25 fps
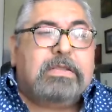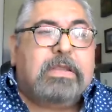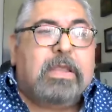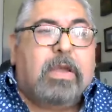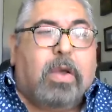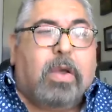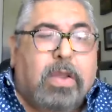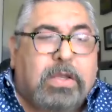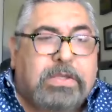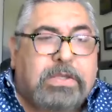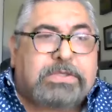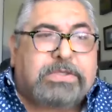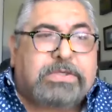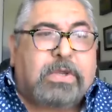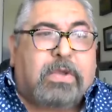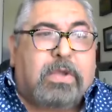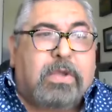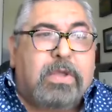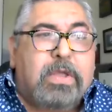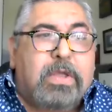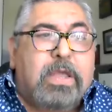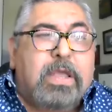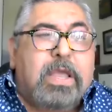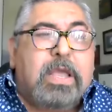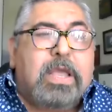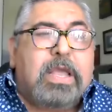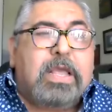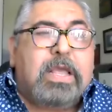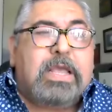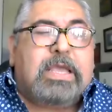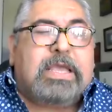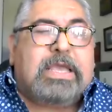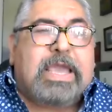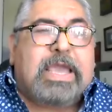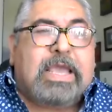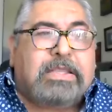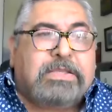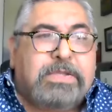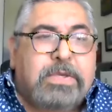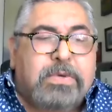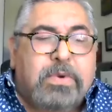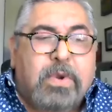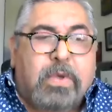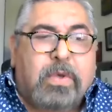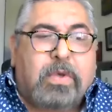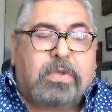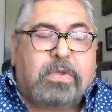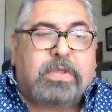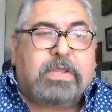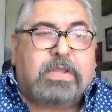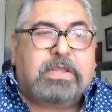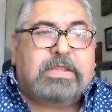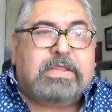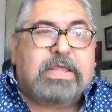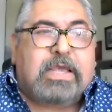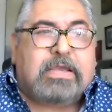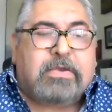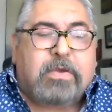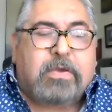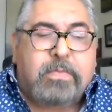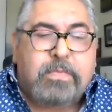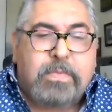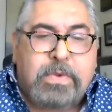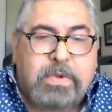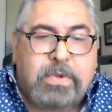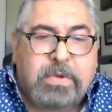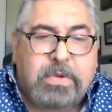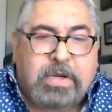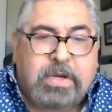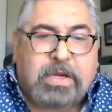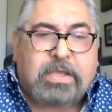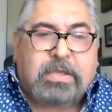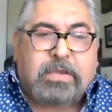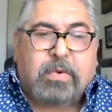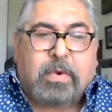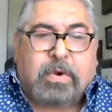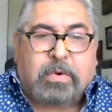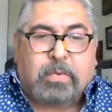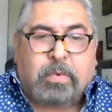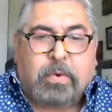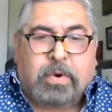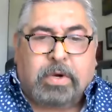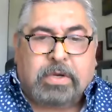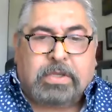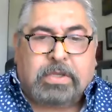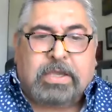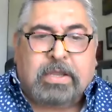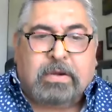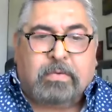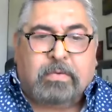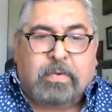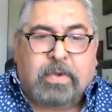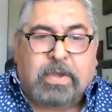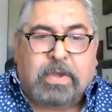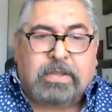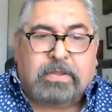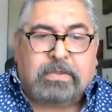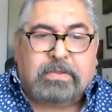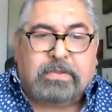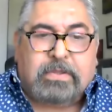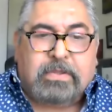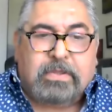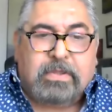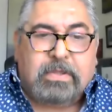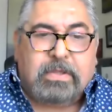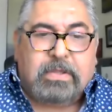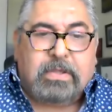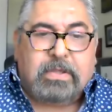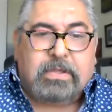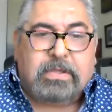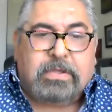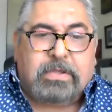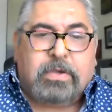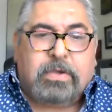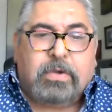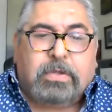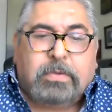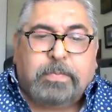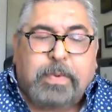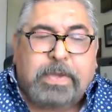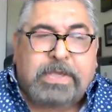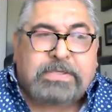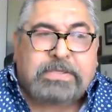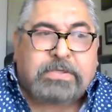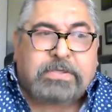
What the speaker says: also get to know the community you're working with. You'll be